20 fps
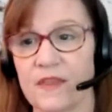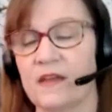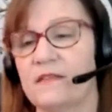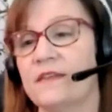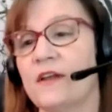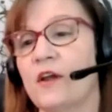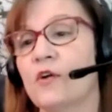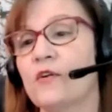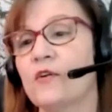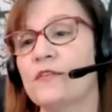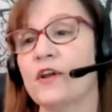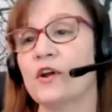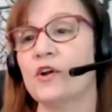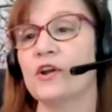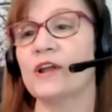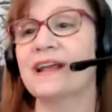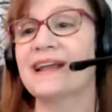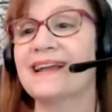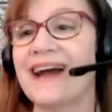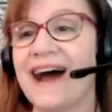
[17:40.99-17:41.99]
They are there
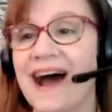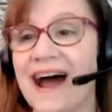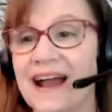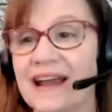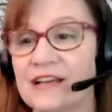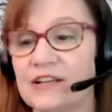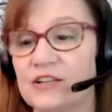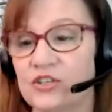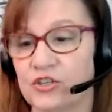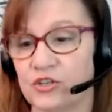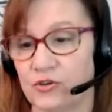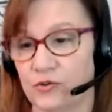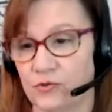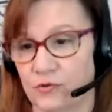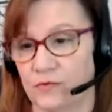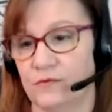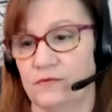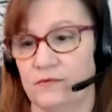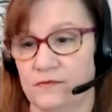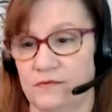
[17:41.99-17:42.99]
to guide
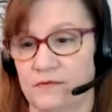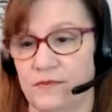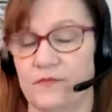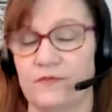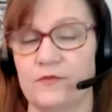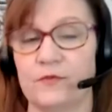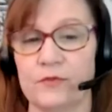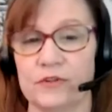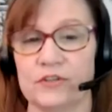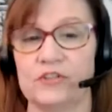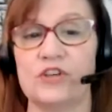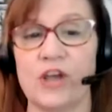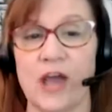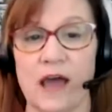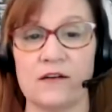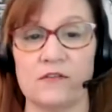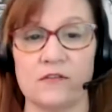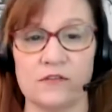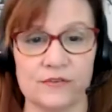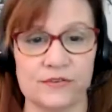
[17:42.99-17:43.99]
you through the
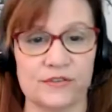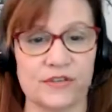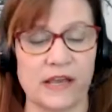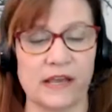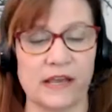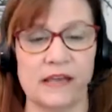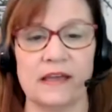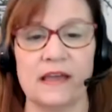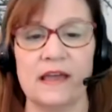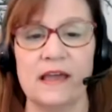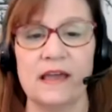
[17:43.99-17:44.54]
channels. Like,